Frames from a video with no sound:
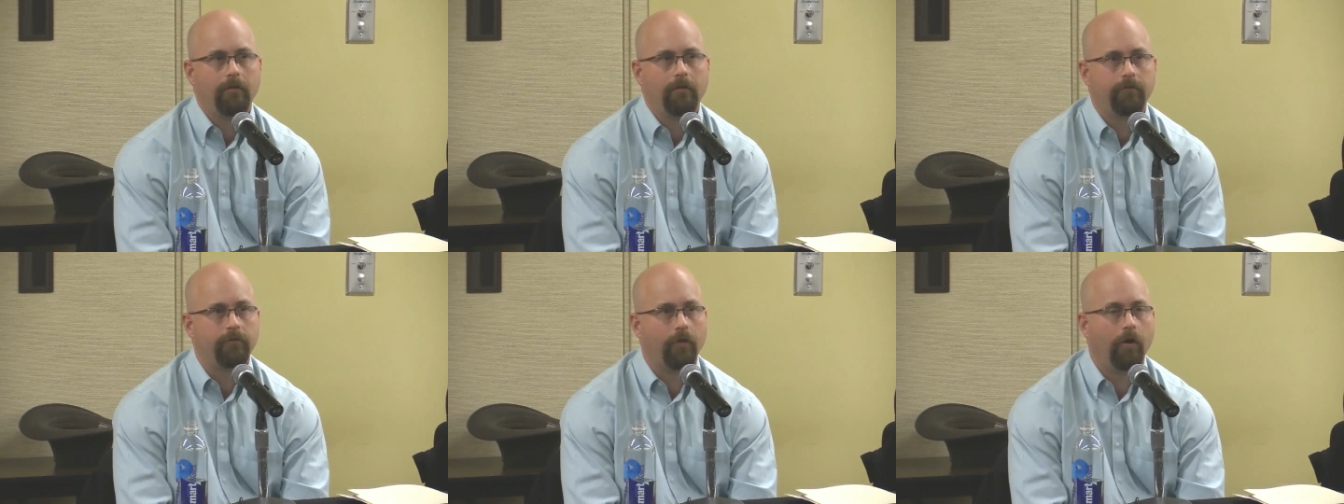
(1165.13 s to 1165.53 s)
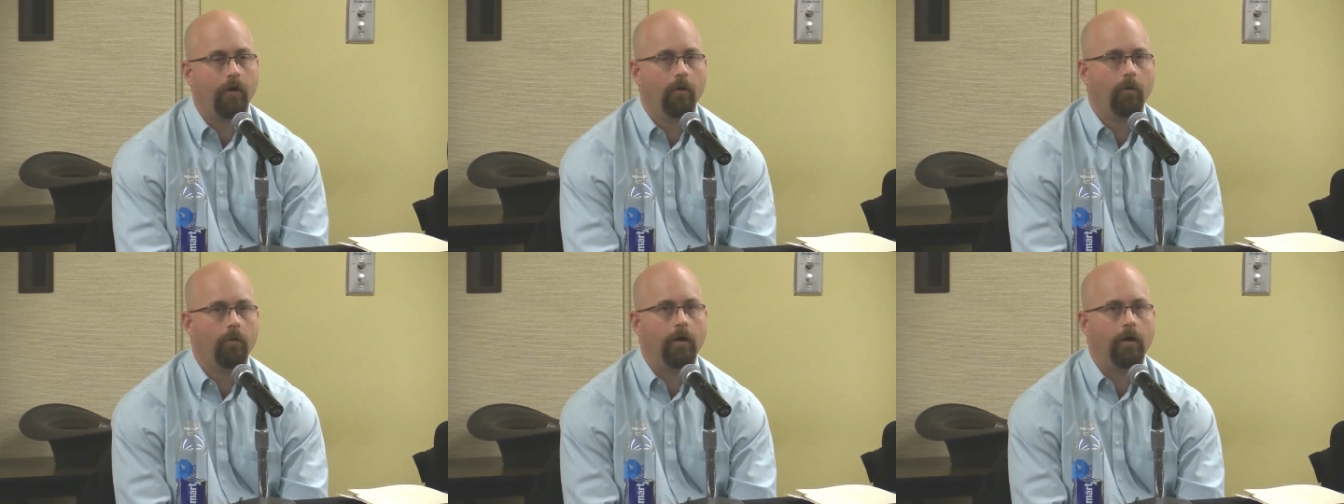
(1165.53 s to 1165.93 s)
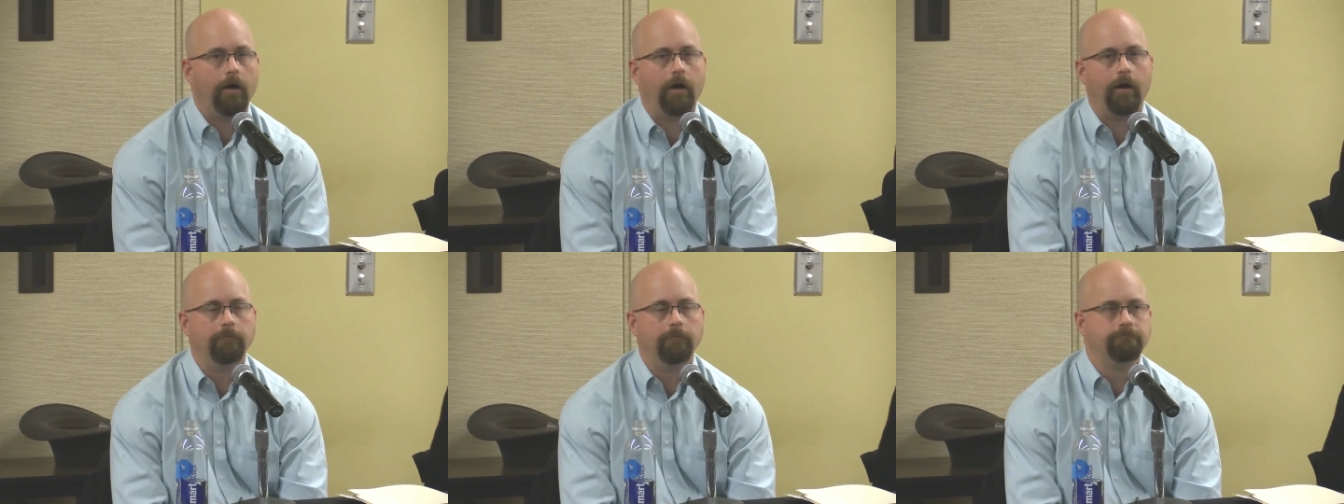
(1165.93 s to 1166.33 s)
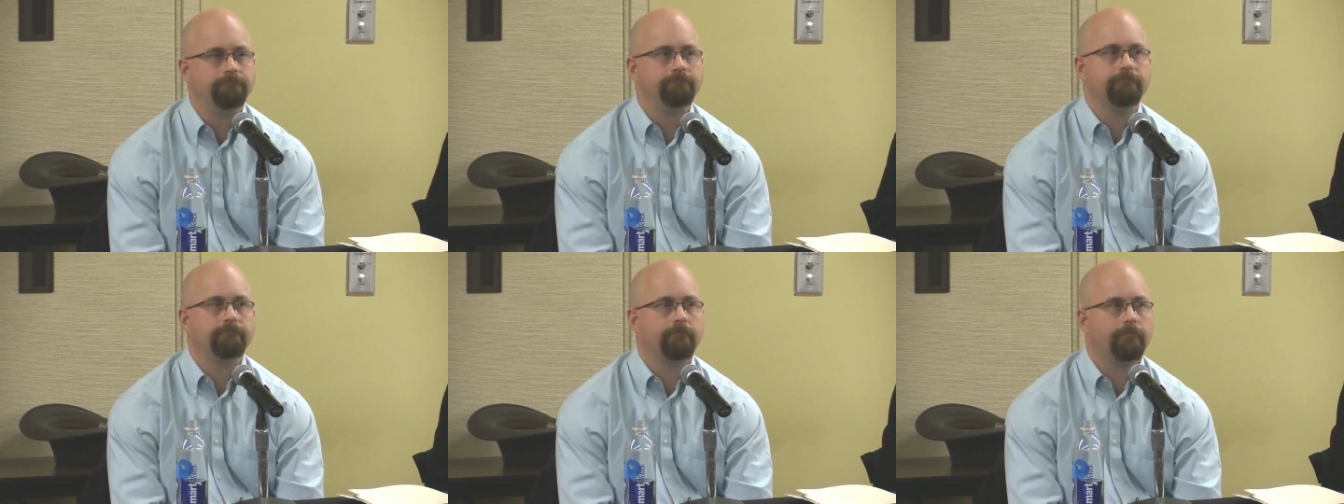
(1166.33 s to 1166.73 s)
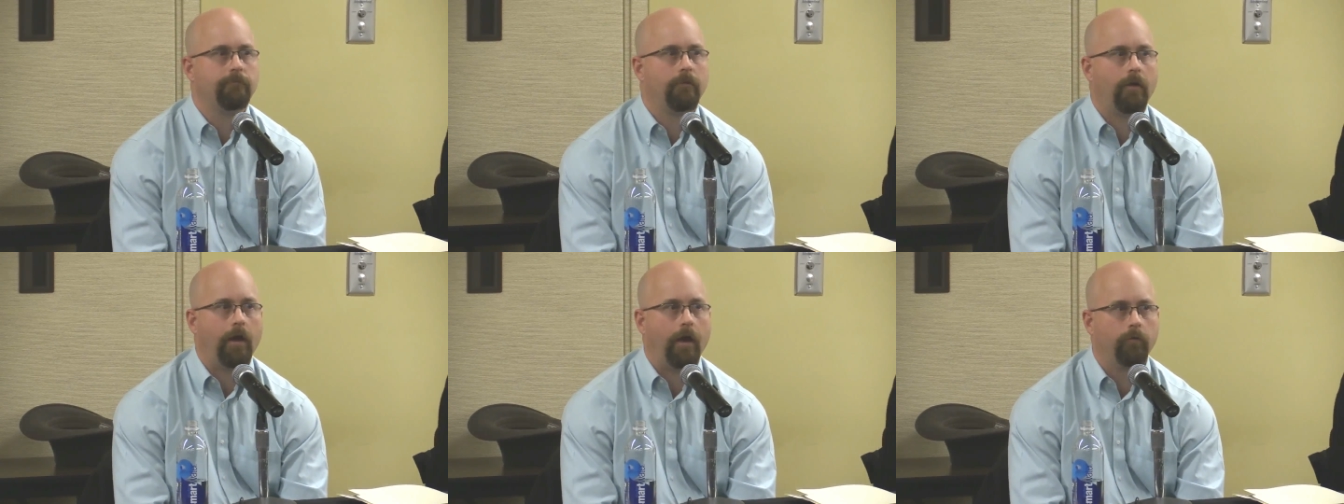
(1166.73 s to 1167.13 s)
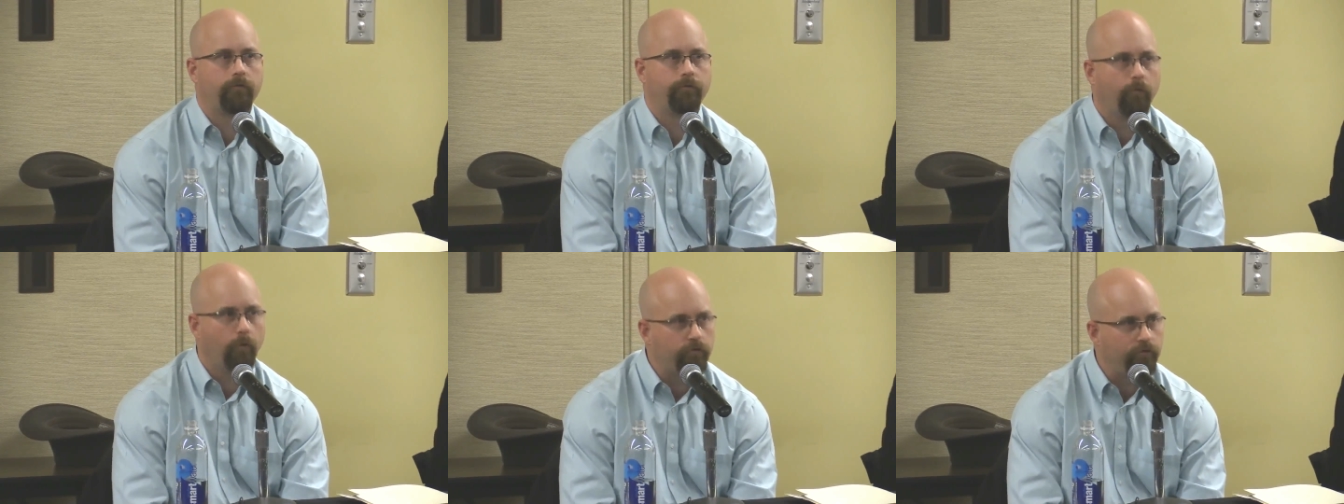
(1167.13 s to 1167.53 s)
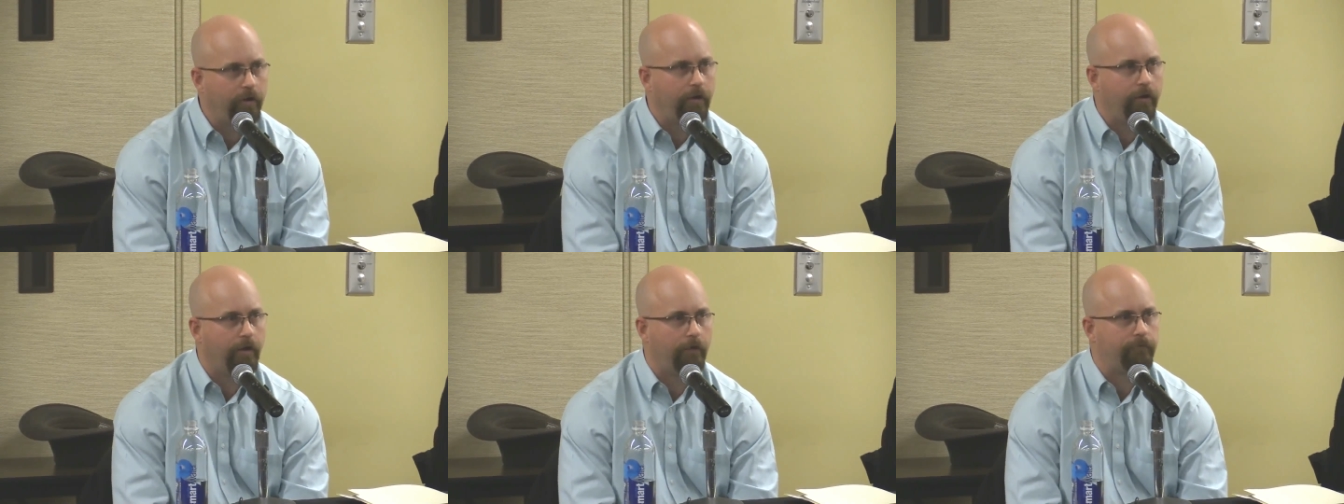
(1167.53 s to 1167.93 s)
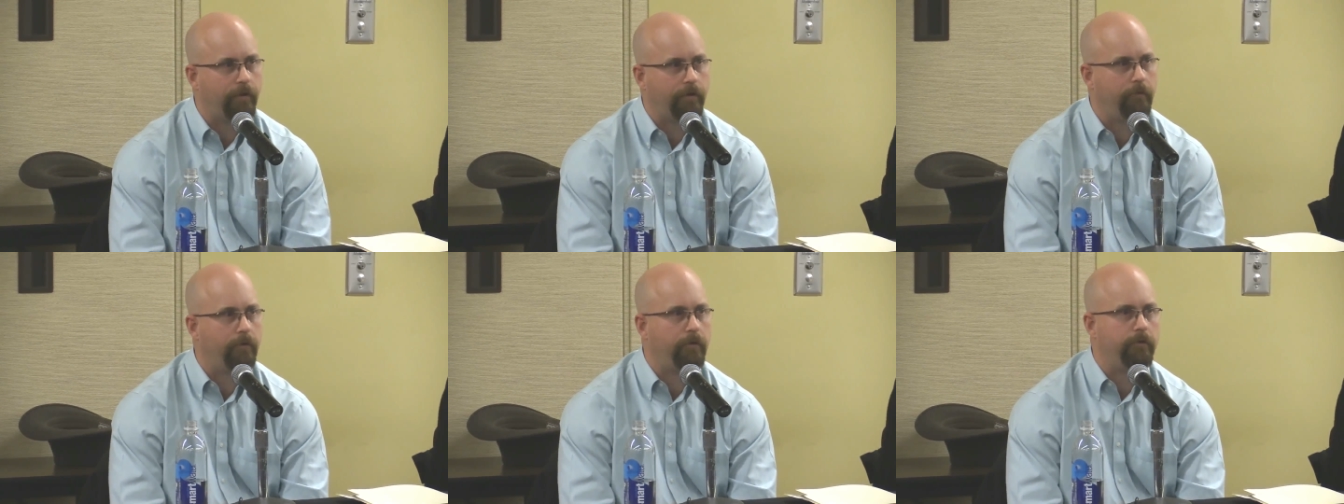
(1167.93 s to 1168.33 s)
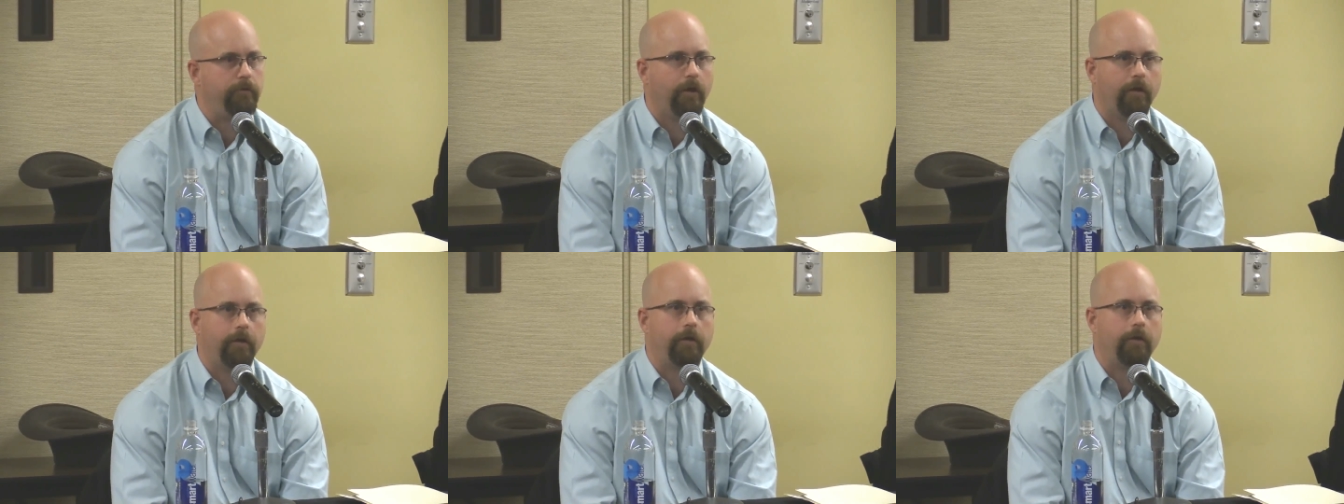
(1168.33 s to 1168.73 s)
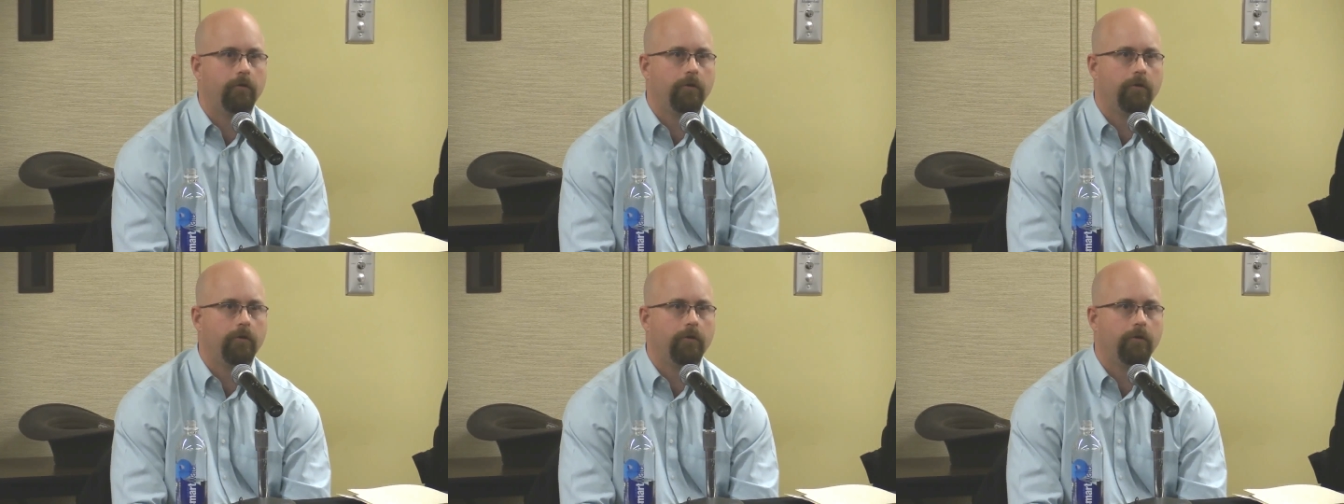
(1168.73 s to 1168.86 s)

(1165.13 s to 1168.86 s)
So um, I was fortunate enough to